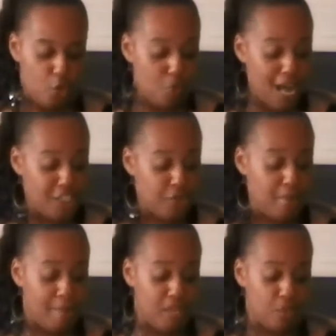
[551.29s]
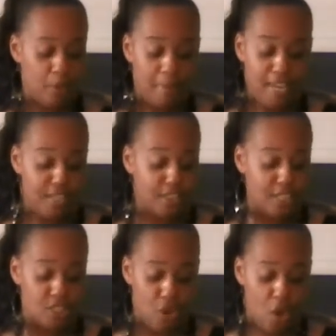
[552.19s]
Roger and Ben repeated
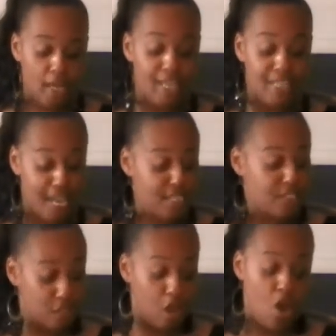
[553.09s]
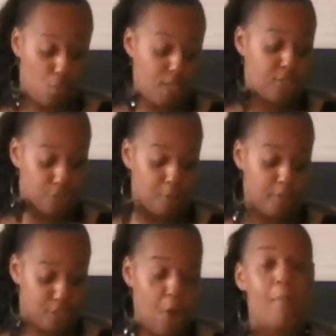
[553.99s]
the song and danced along with Super
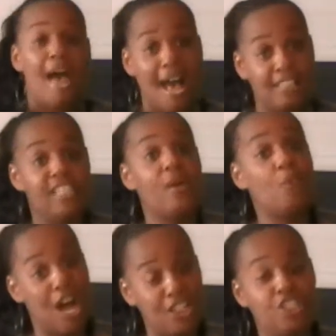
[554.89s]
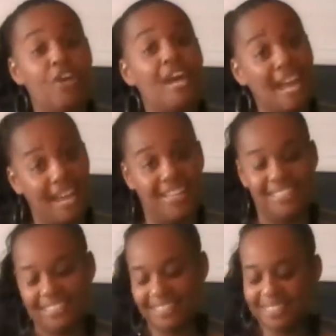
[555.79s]
Soap as they washed their
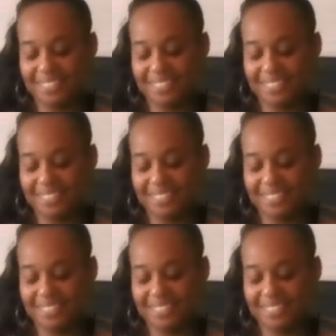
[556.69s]
hands.